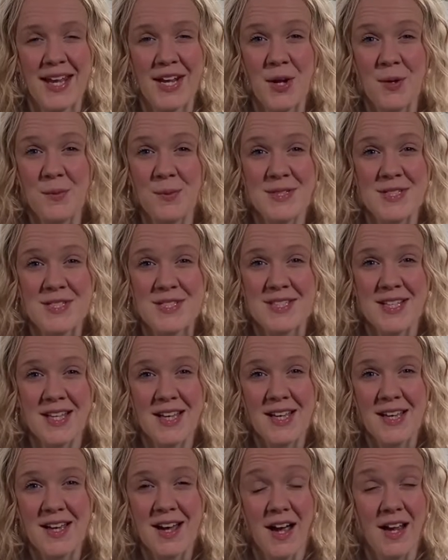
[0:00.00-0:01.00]
and
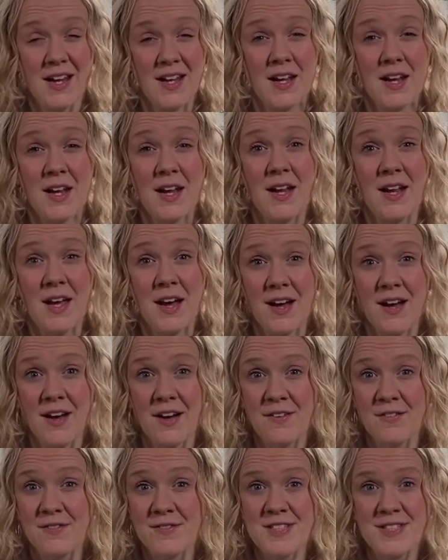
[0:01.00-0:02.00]
I
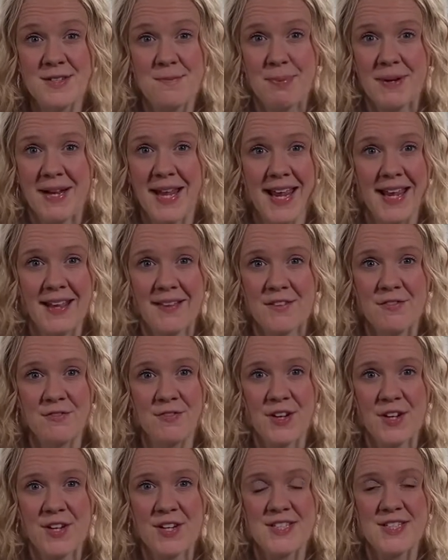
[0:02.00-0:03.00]
loved playing the
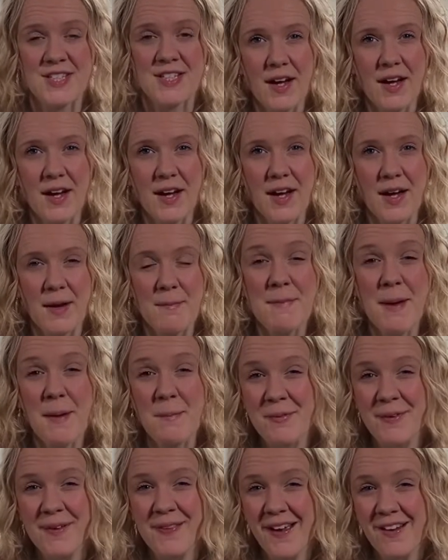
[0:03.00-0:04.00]
flute. A
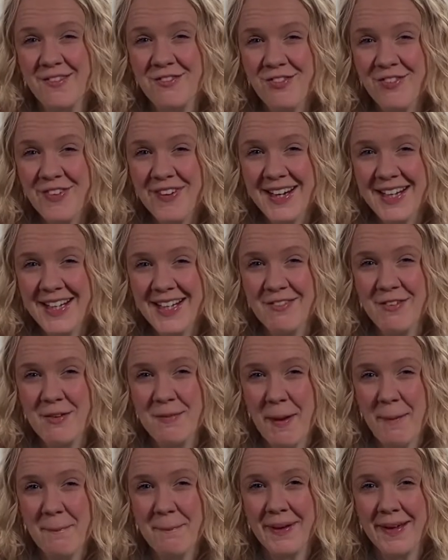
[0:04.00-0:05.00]
memory that I really
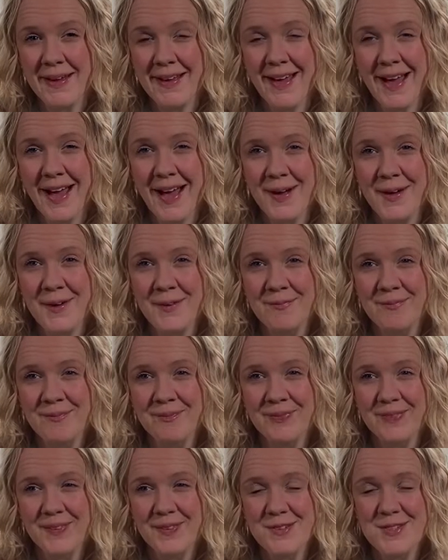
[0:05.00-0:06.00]
remember
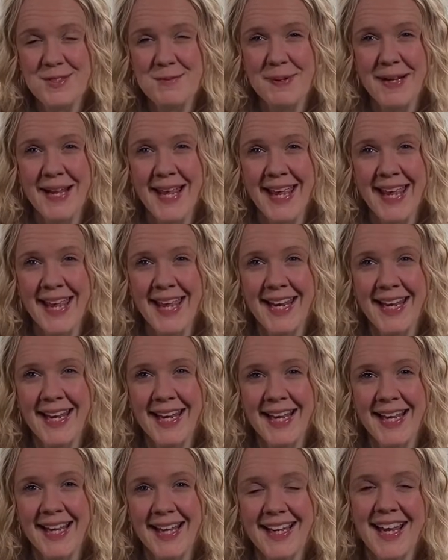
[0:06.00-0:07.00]
was
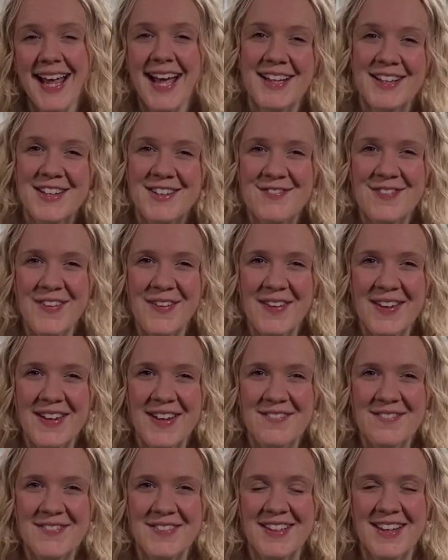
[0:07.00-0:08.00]
playing Can You Feel the
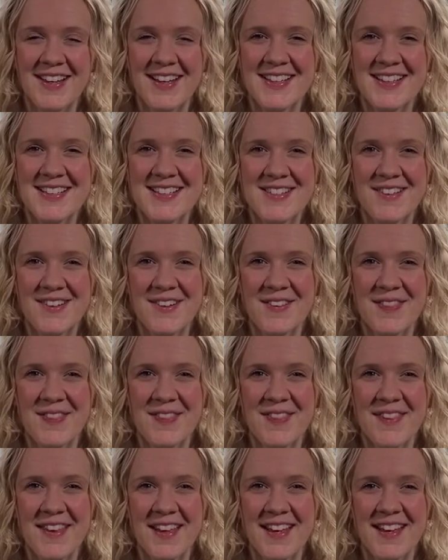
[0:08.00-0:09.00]
Love Tonight
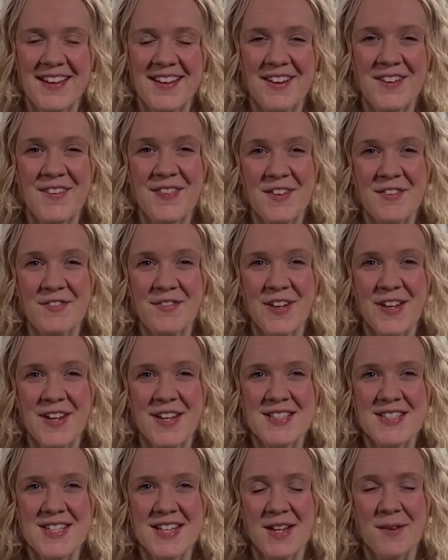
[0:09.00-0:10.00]
on the
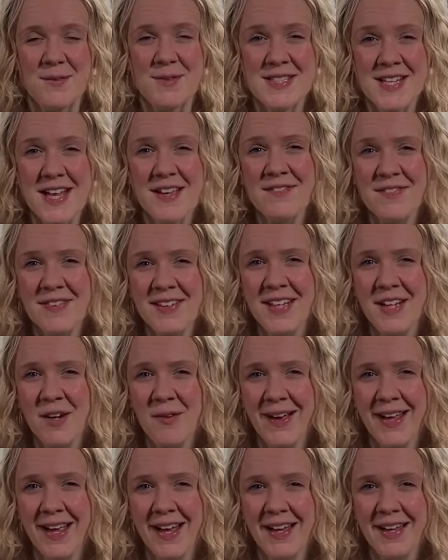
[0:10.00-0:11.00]
flute, and I was definitely
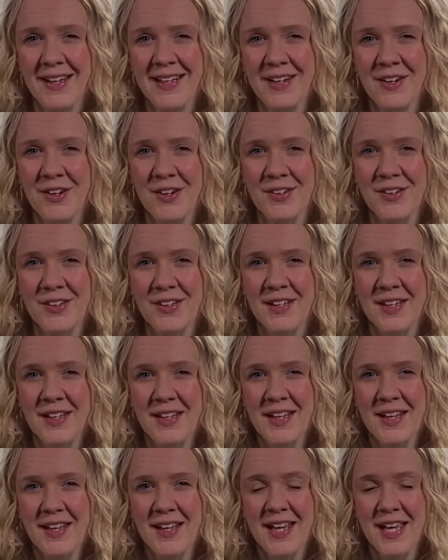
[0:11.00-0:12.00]
quite early on
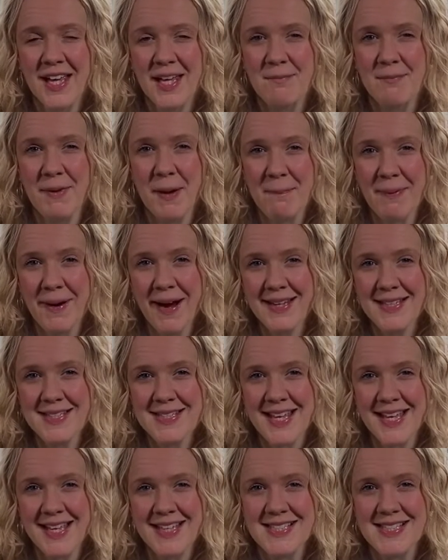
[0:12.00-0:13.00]
in my
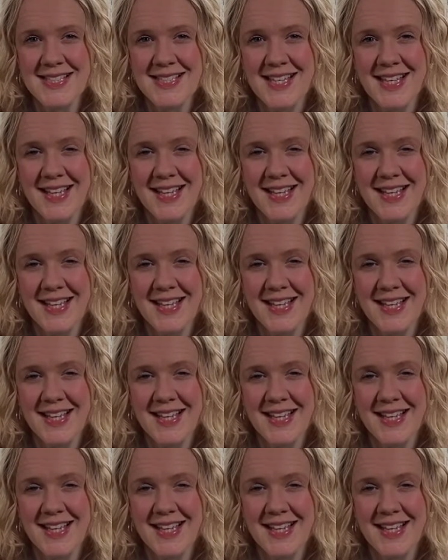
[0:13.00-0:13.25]
practice.